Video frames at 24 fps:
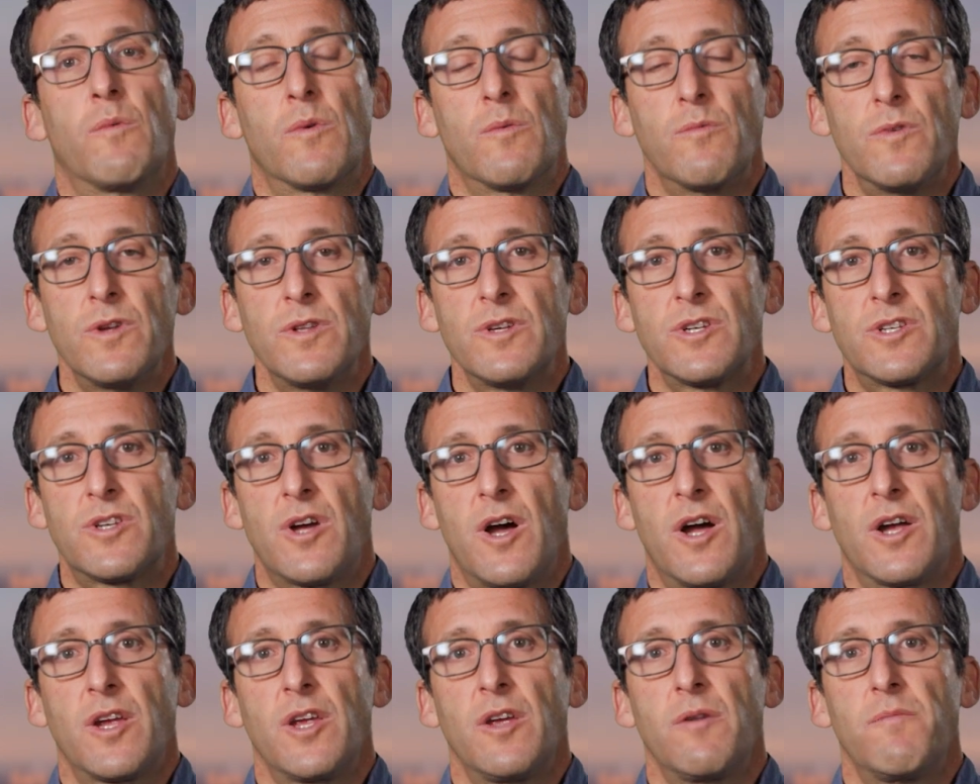we're really
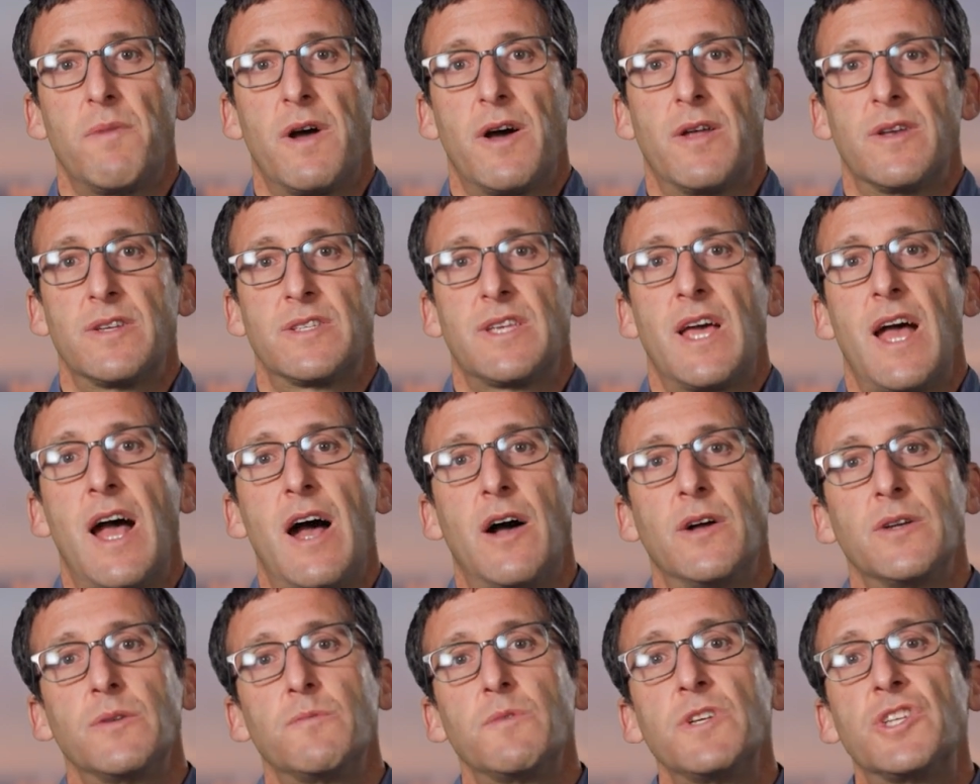talking about is
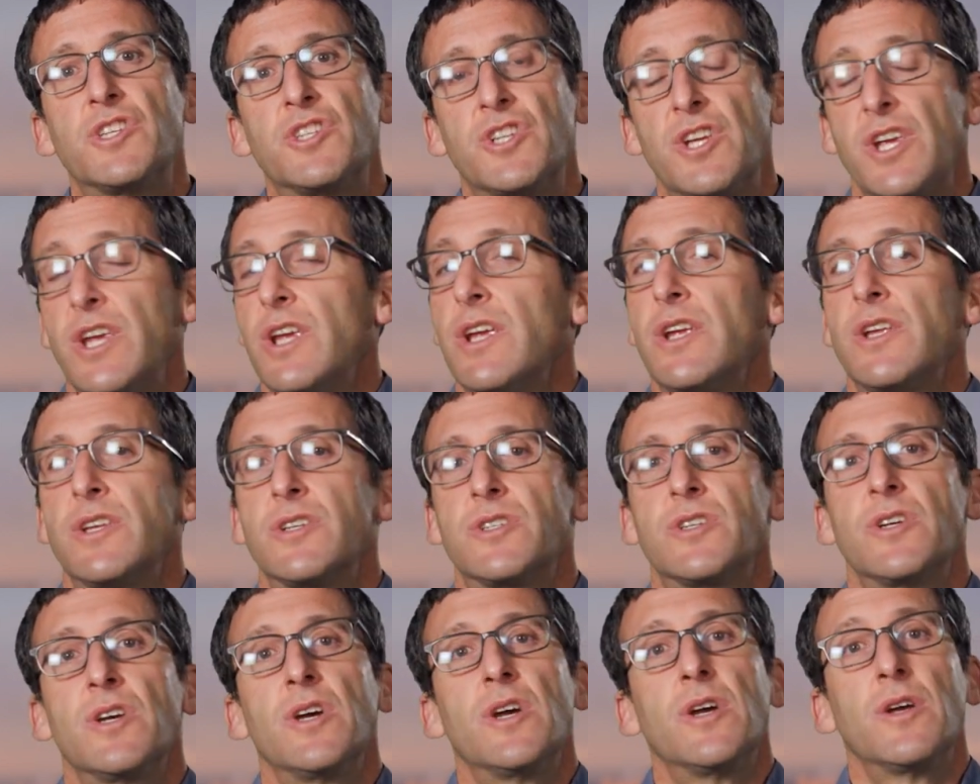how do we
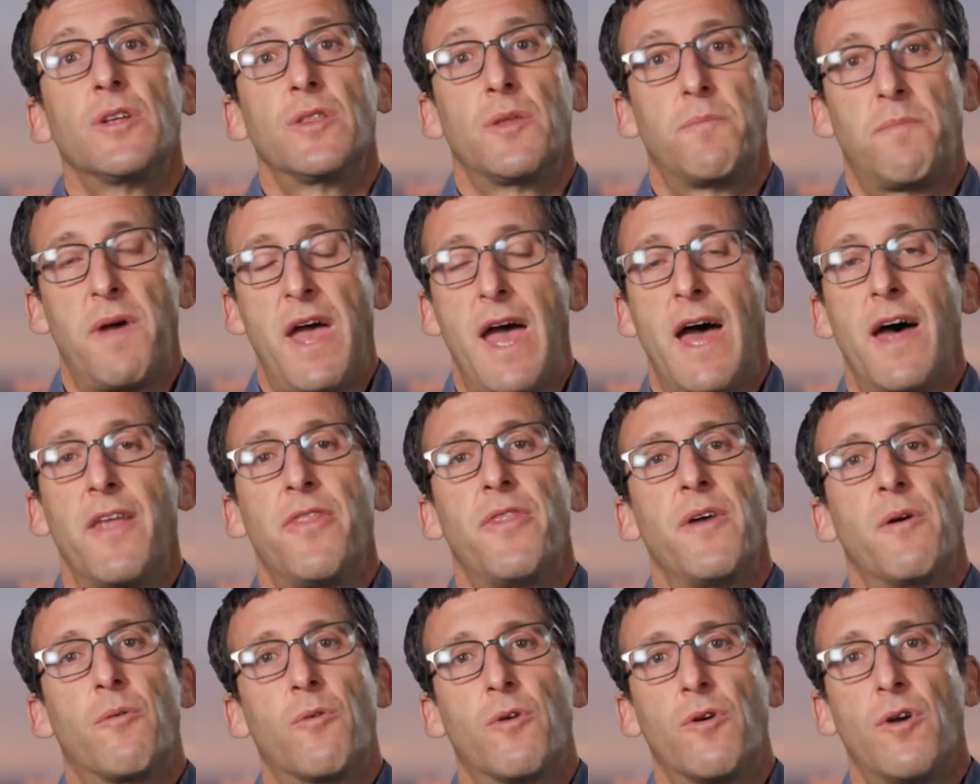change the path
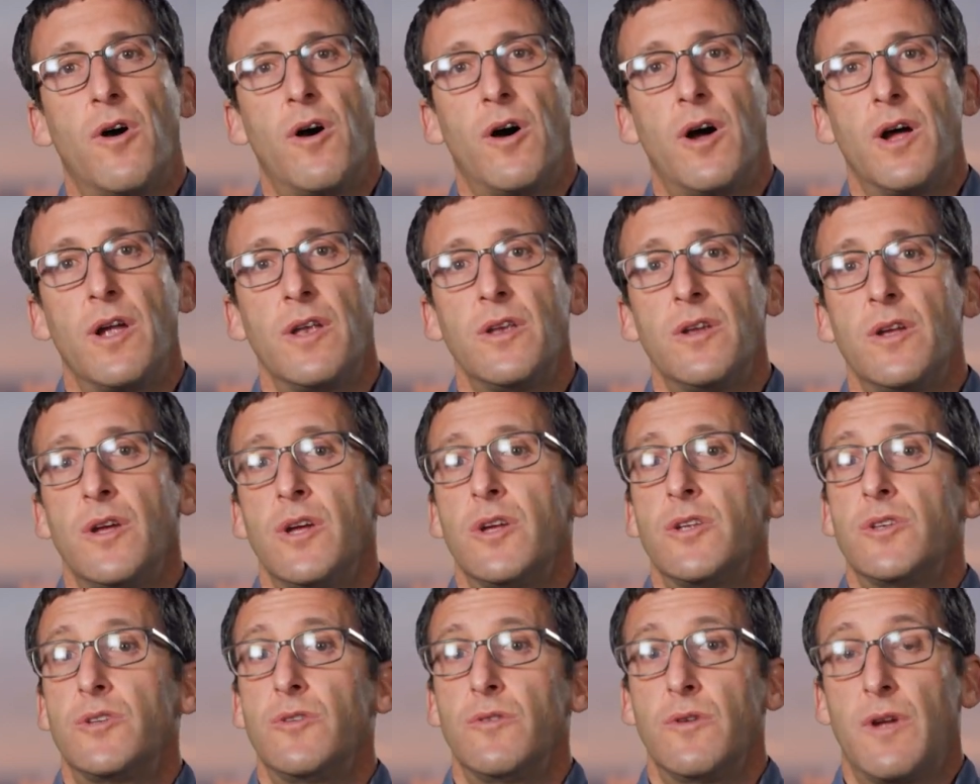that we're on
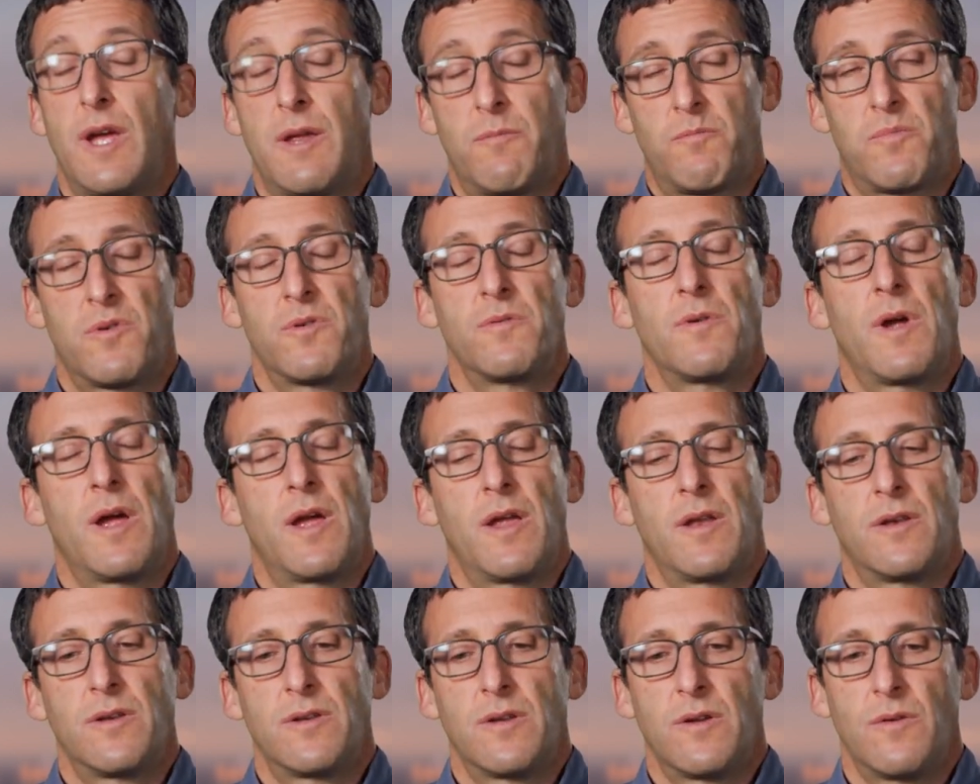
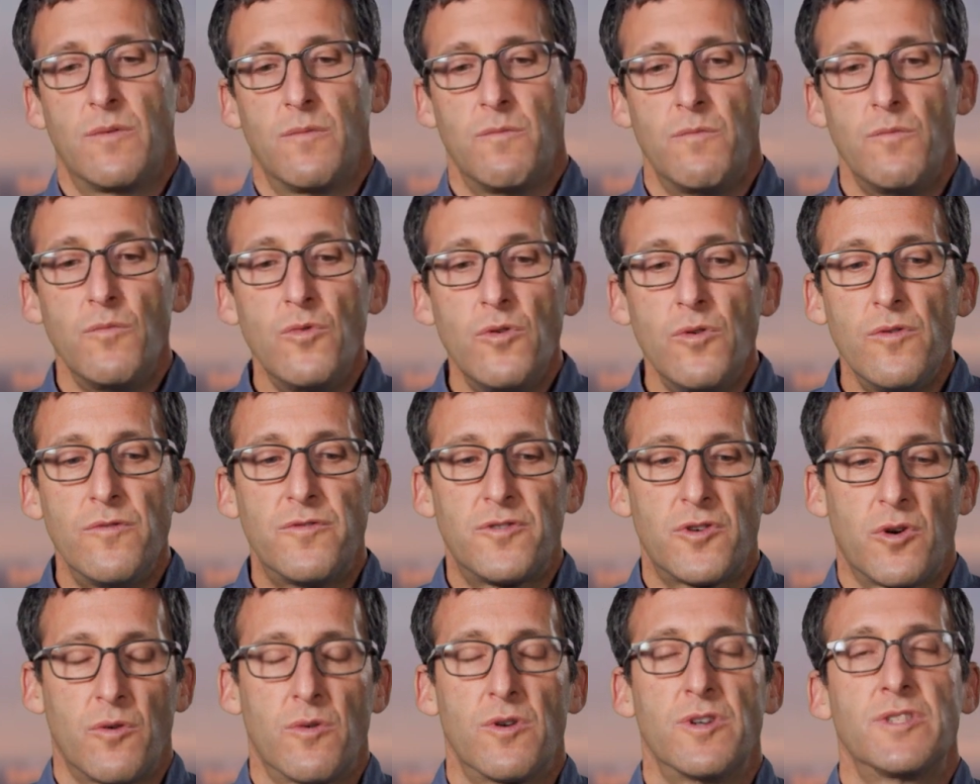and move
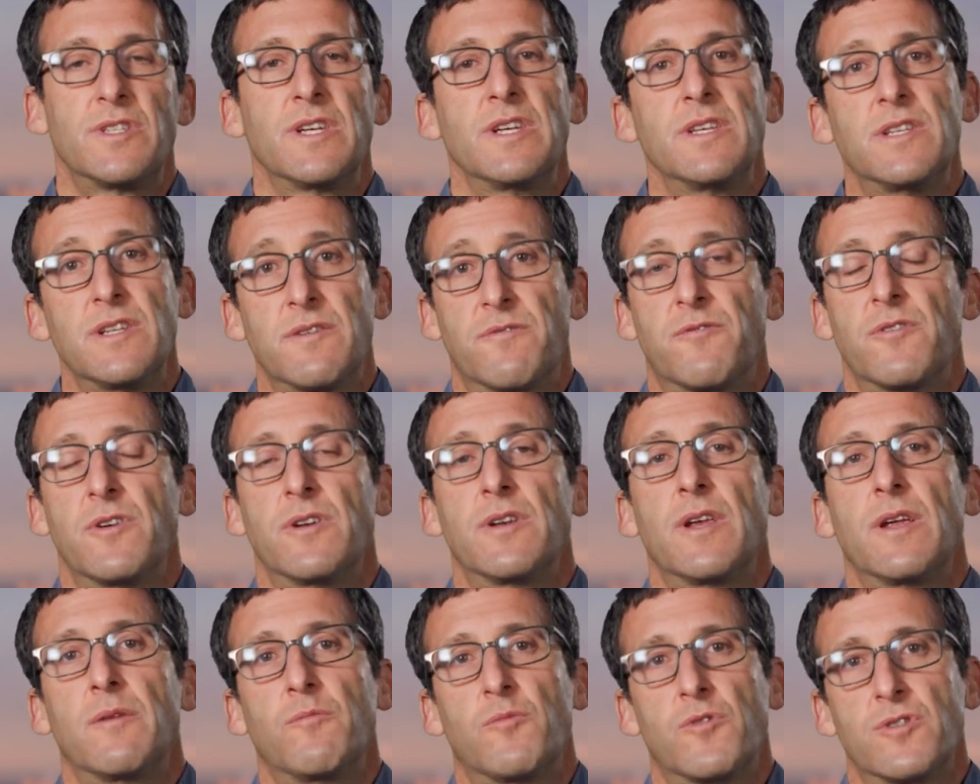towards a different
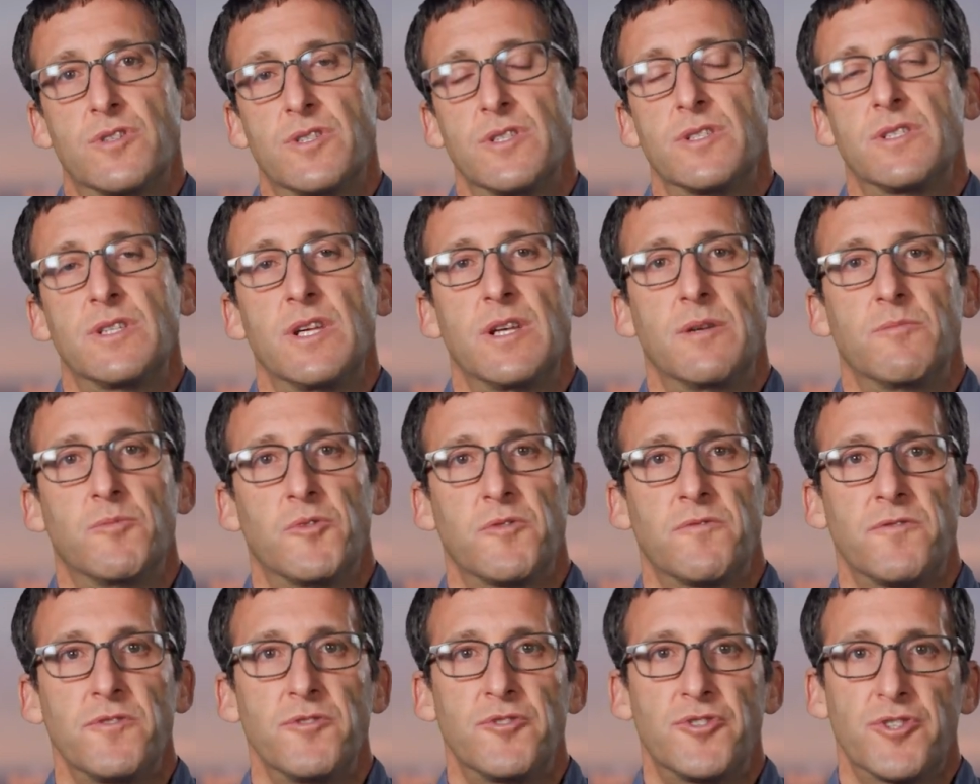and more sustainable
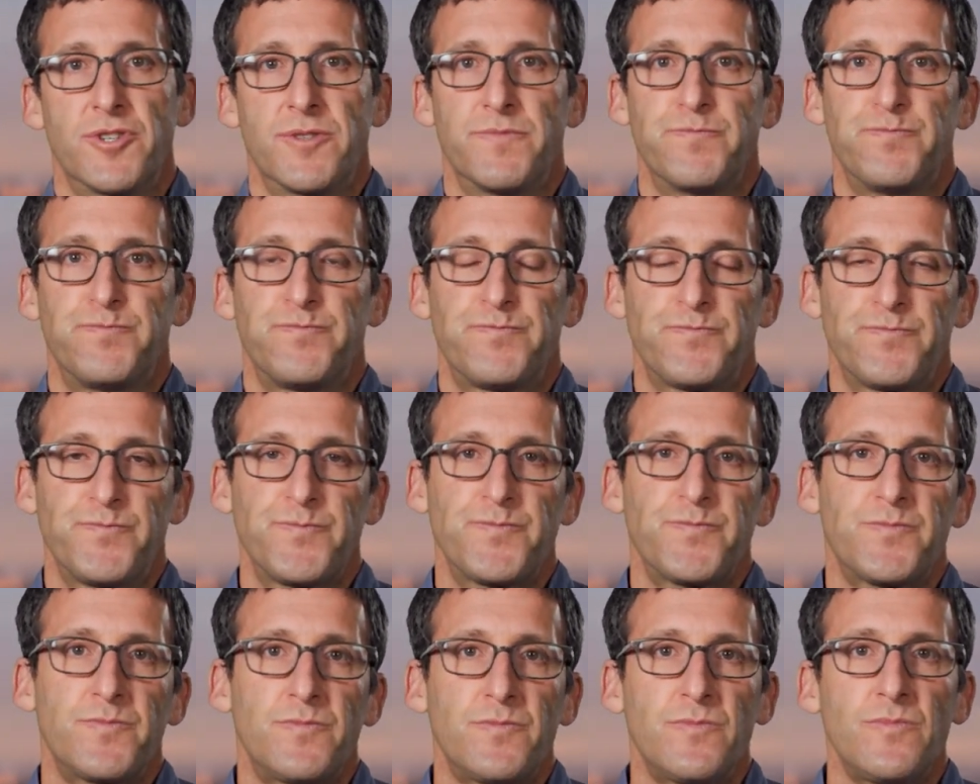future.
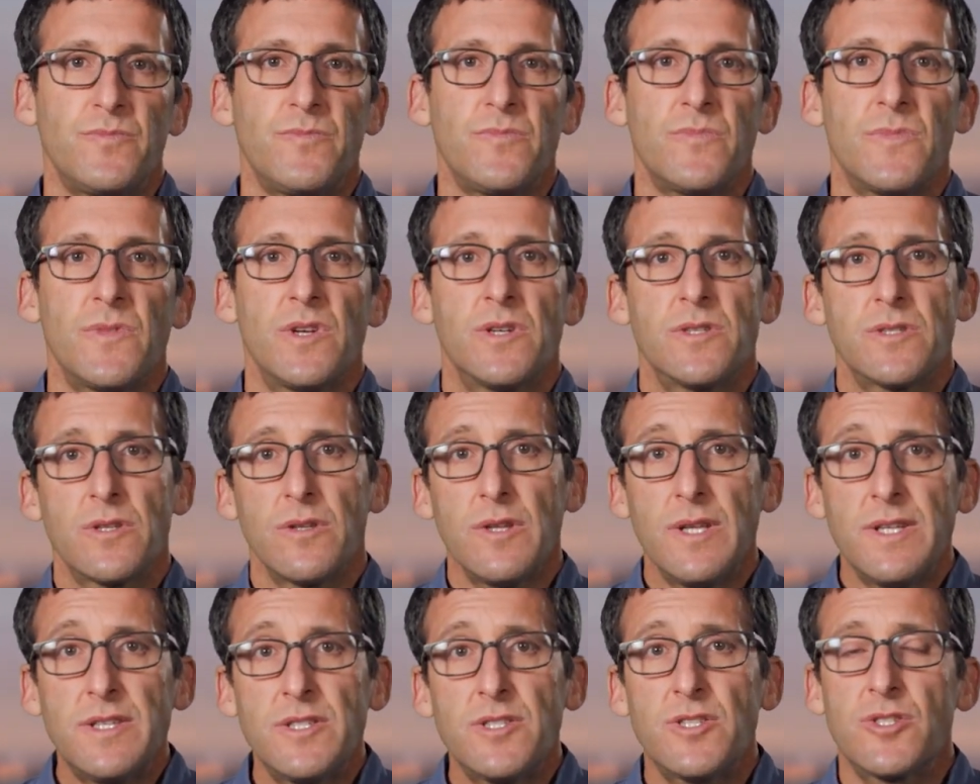So
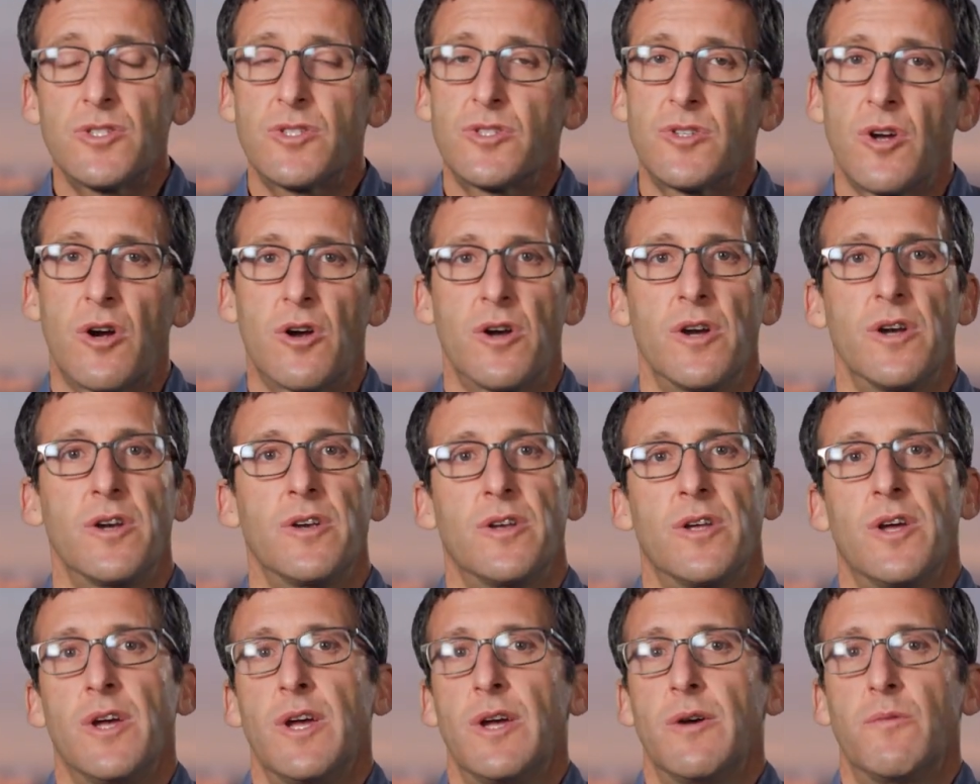let's start
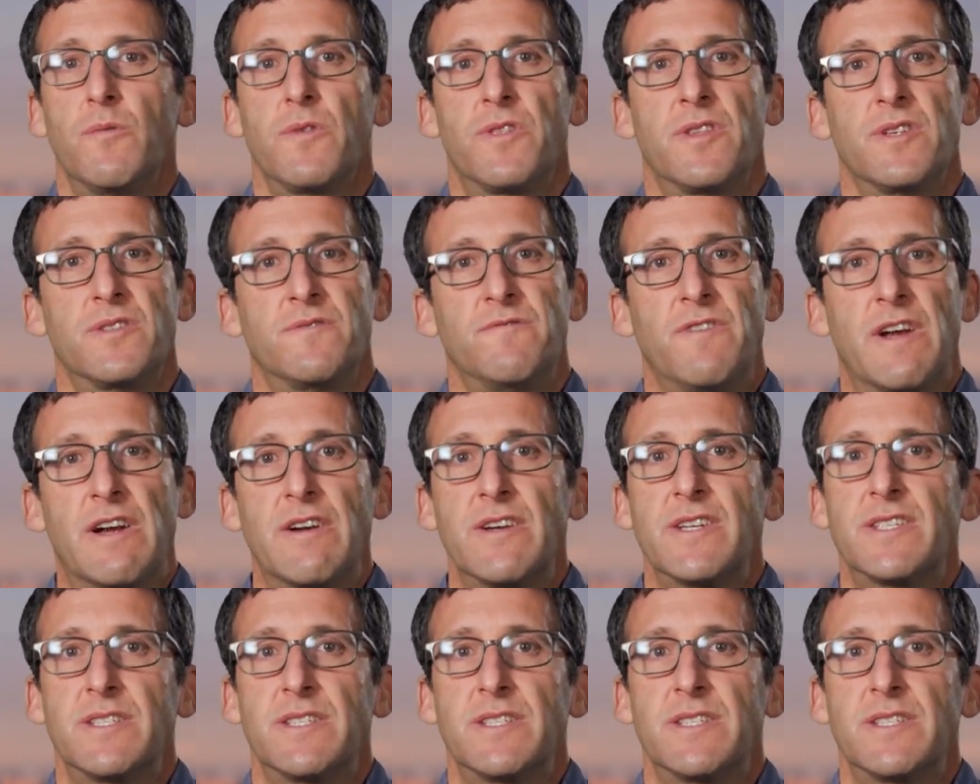with this very